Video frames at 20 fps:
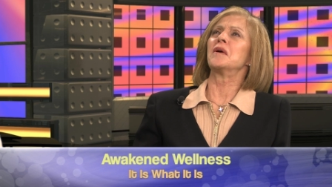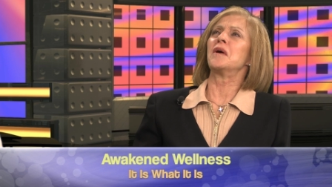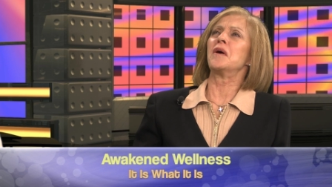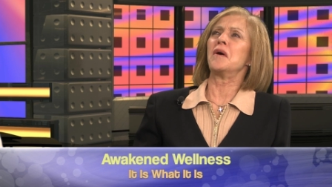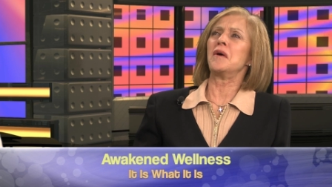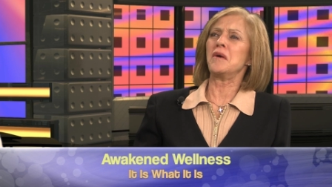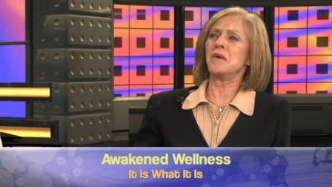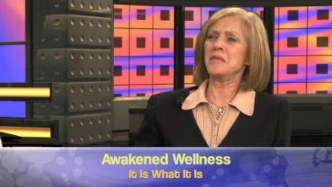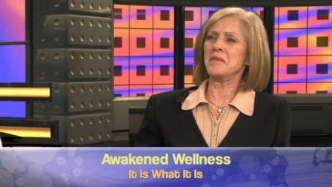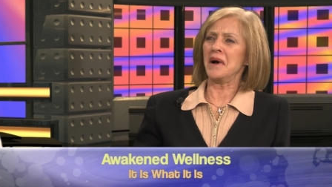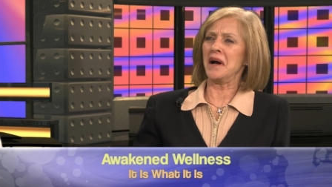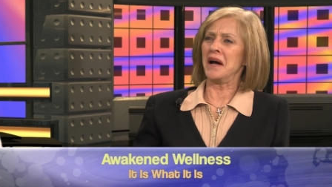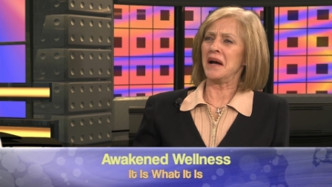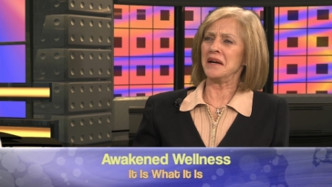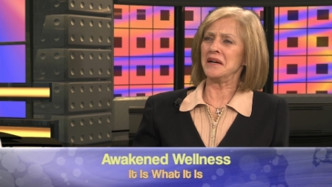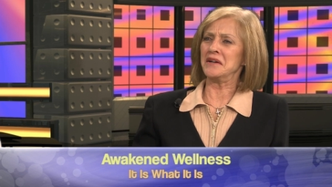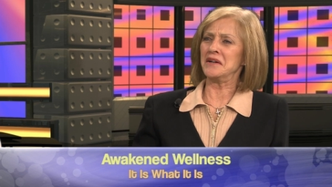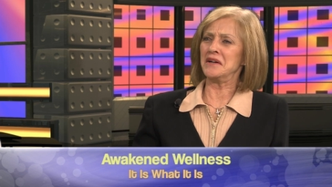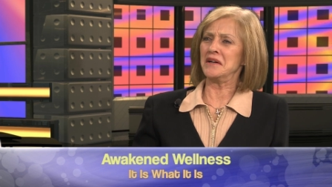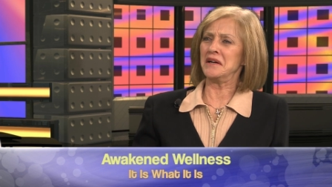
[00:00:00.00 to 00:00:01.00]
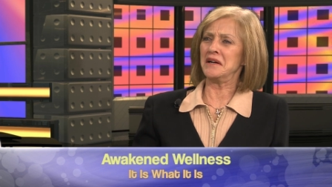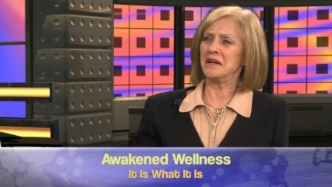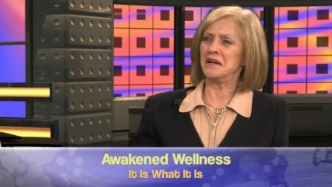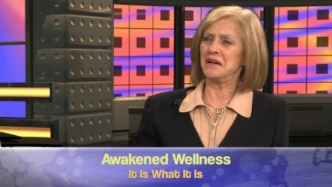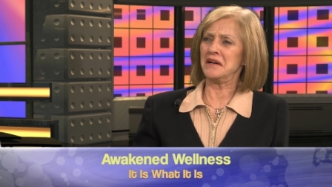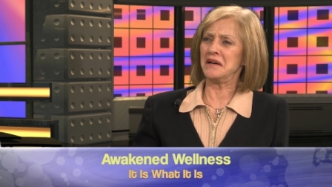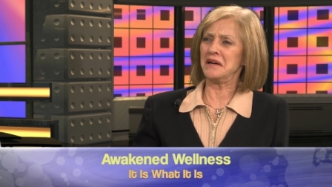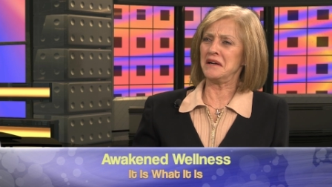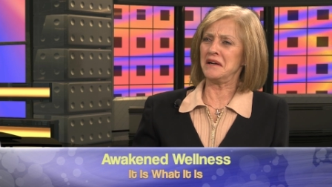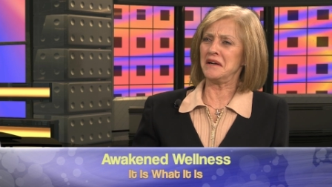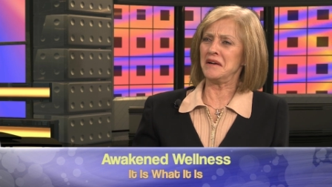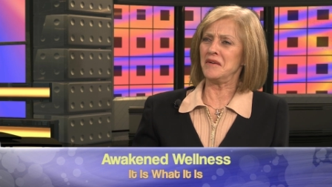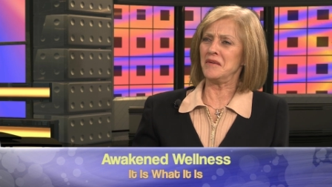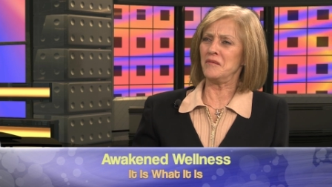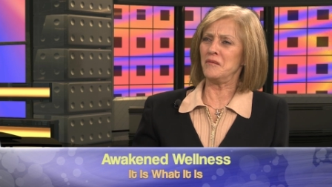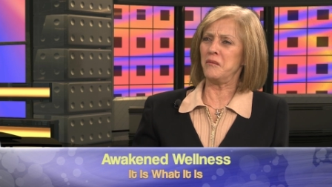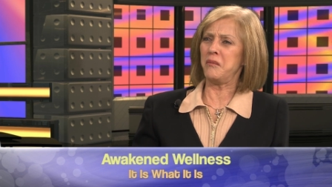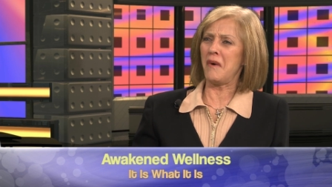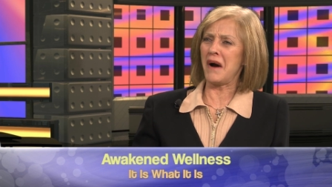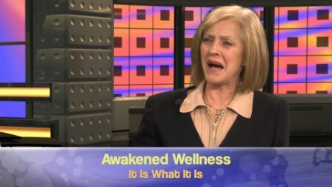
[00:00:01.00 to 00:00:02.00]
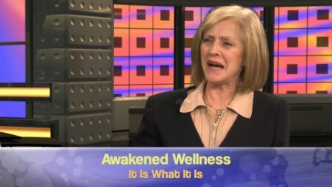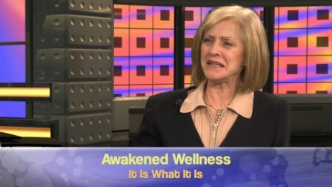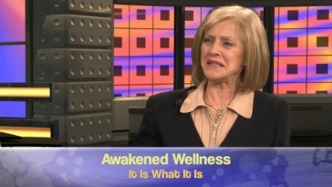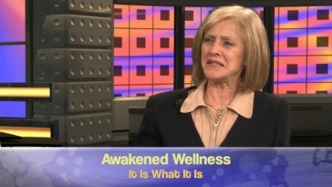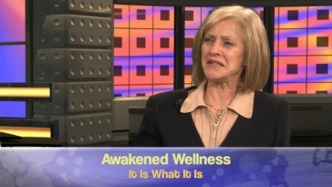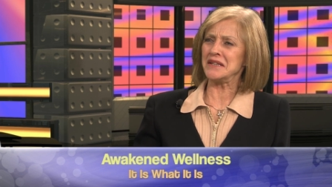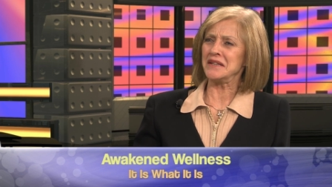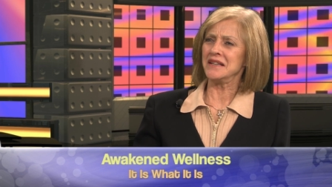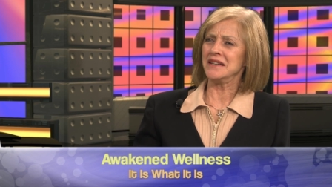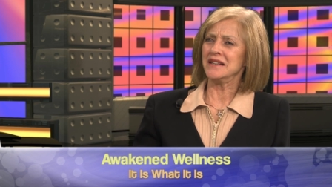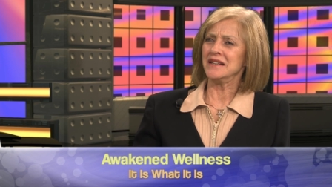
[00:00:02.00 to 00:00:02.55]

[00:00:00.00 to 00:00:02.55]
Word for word: oh my, what?